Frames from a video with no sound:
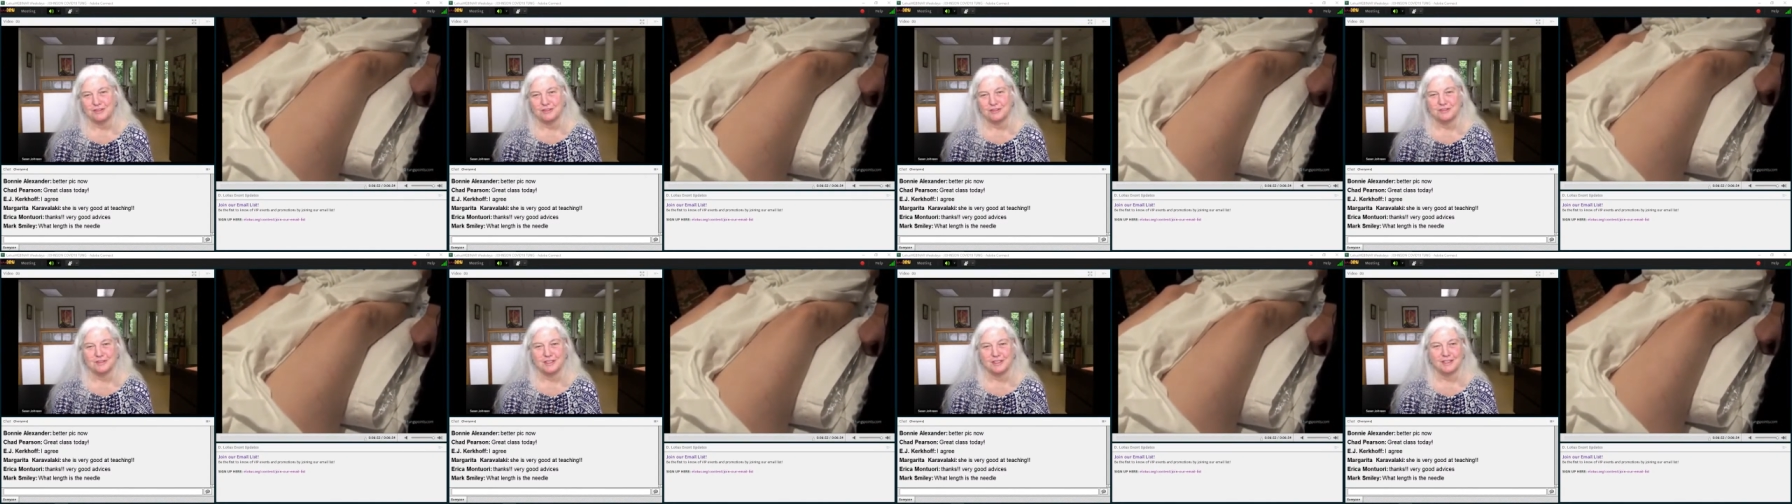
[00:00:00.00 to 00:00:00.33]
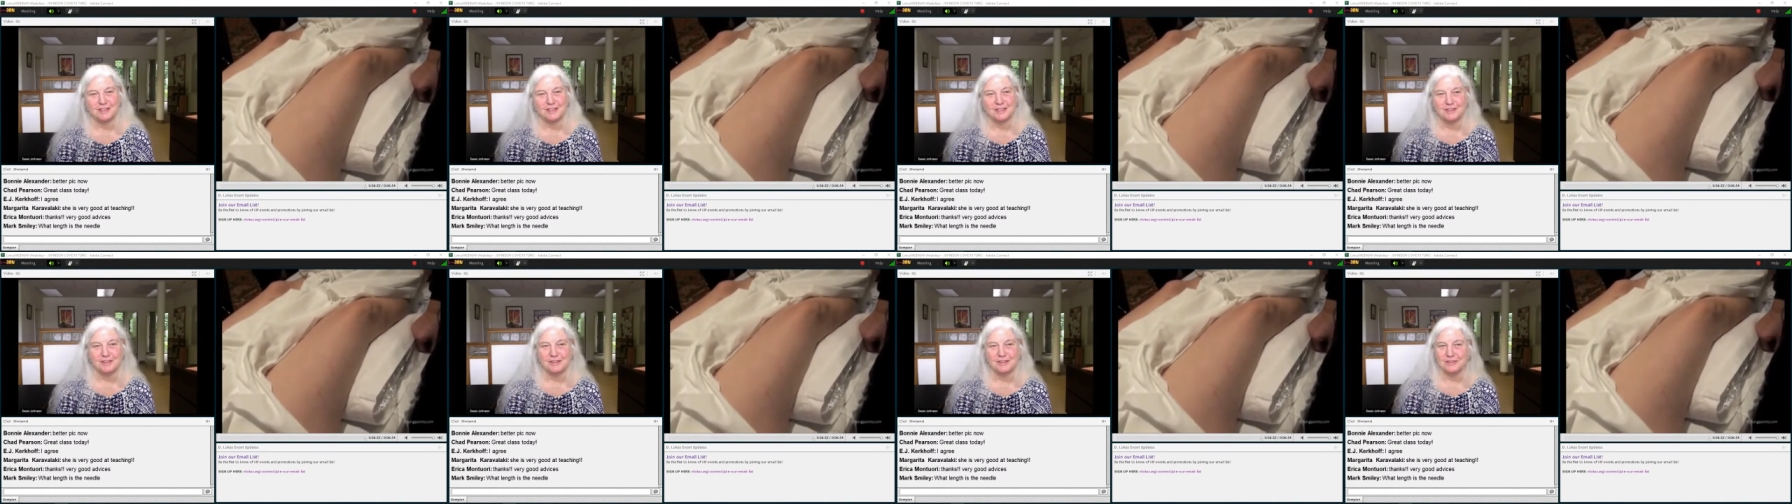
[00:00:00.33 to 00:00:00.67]
She's
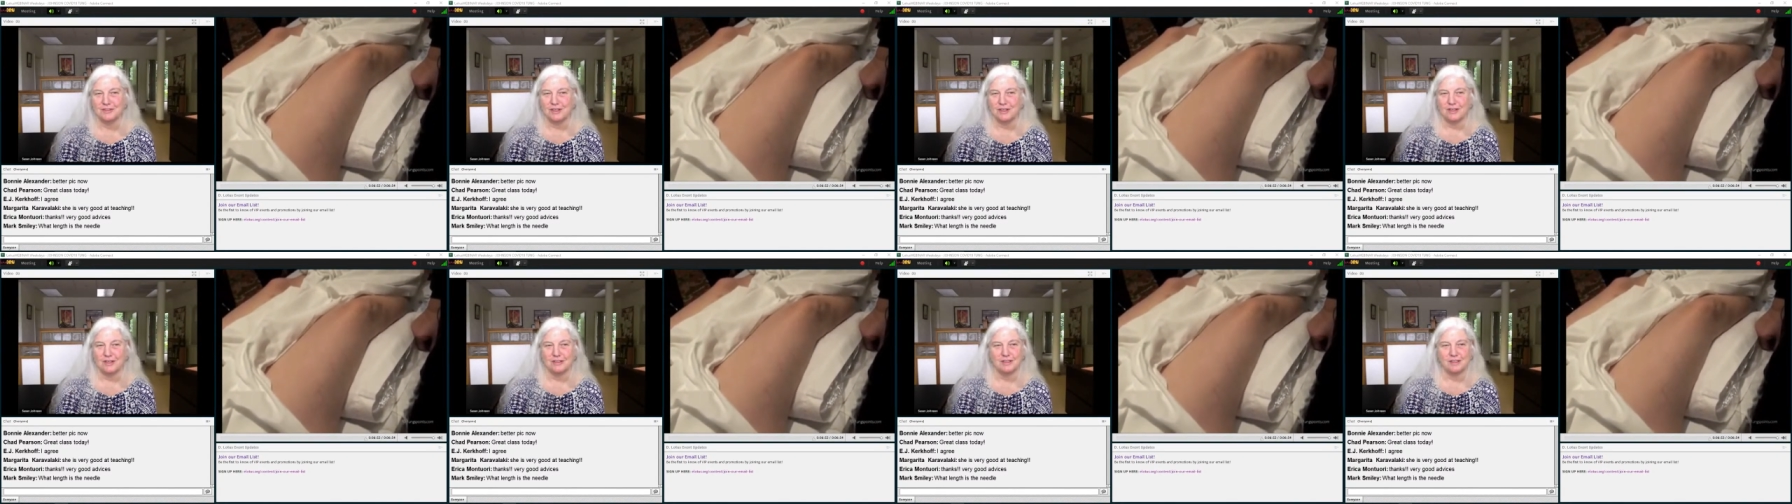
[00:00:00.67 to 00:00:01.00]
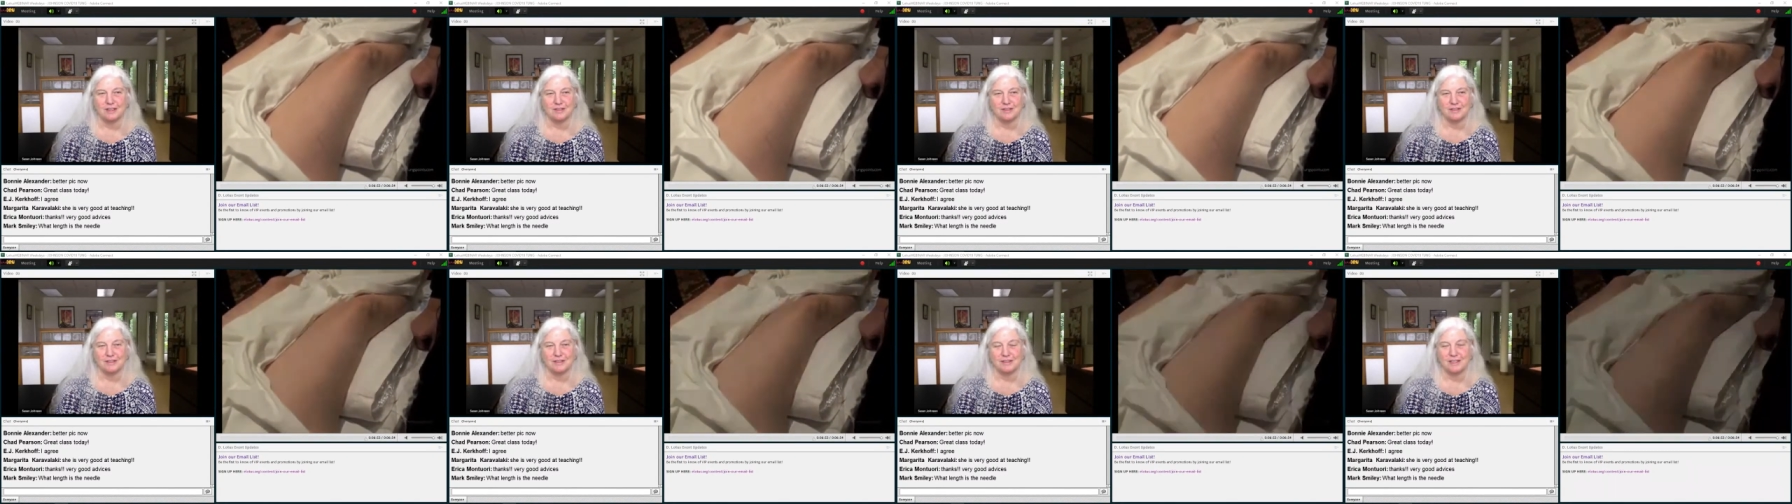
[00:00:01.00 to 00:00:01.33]
getting needled all
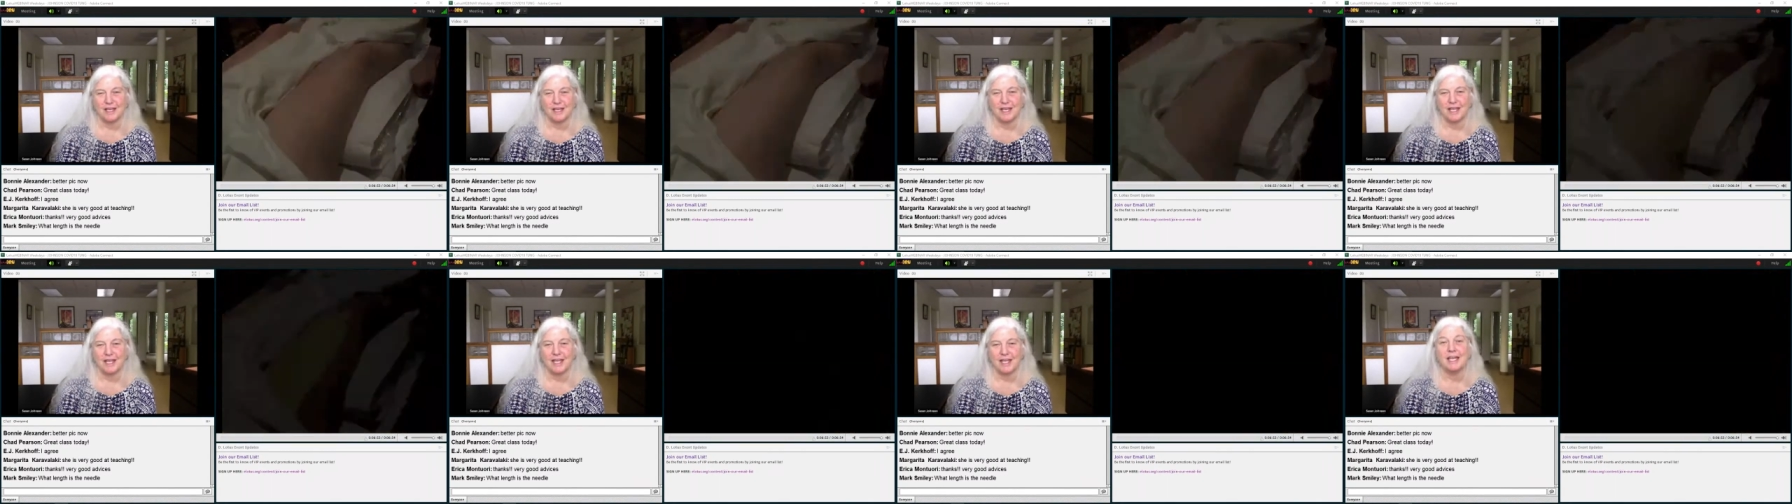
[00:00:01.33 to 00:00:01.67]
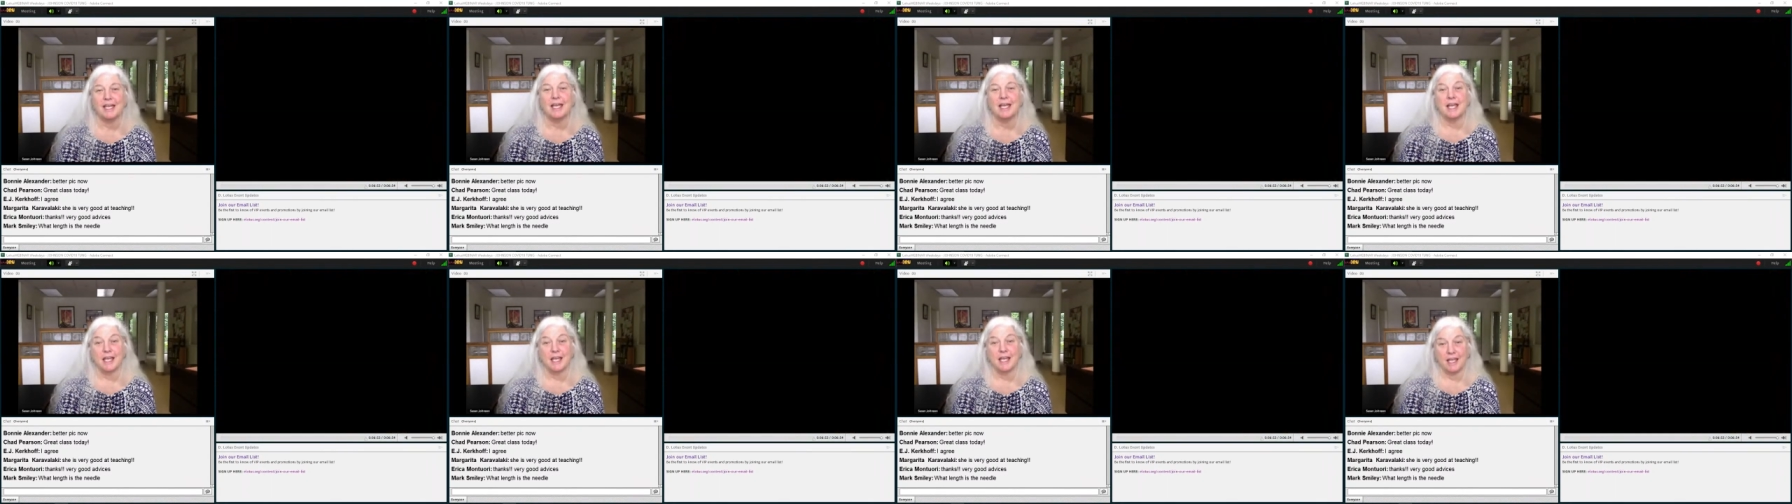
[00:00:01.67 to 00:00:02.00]
day today.